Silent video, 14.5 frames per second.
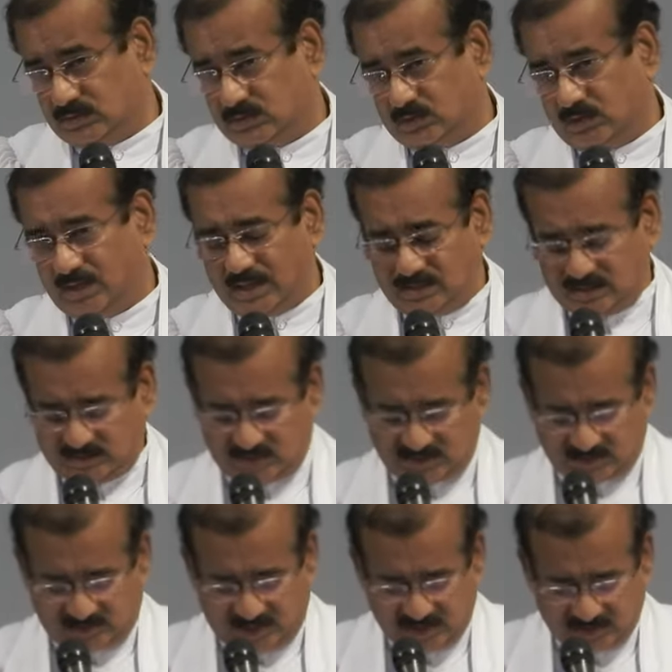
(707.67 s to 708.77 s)
No land is a
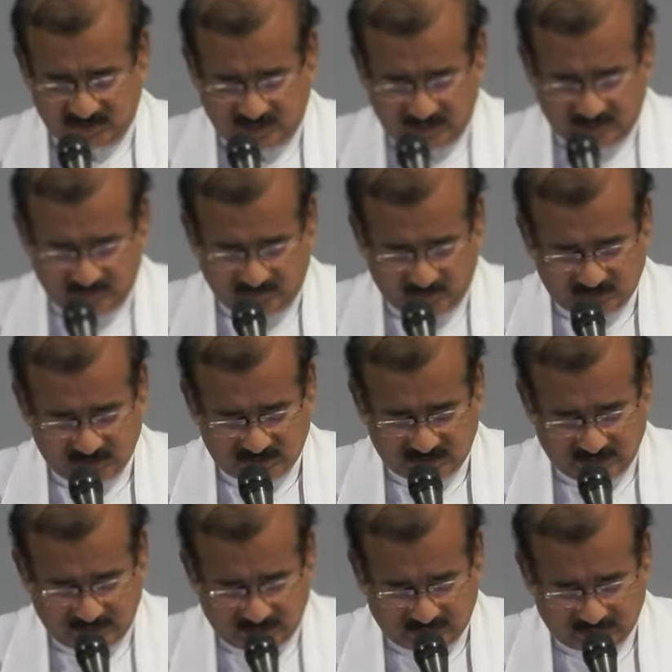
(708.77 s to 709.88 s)
strange land for this
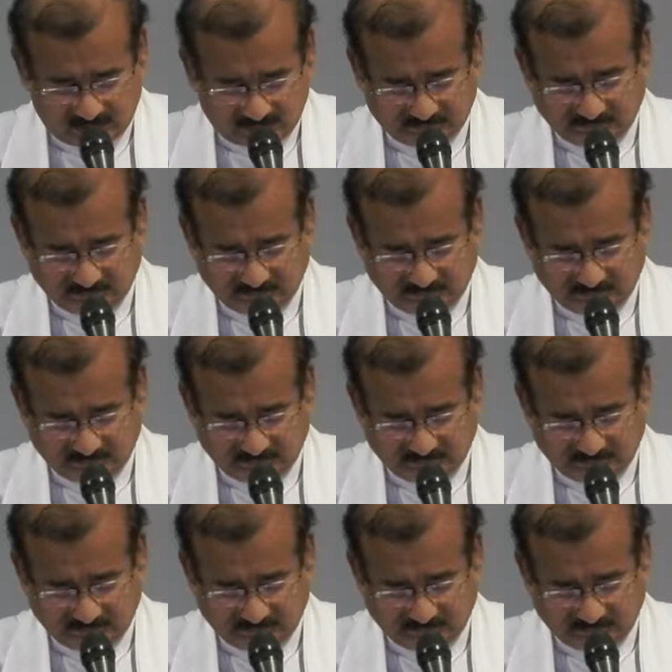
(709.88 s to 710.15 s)
God.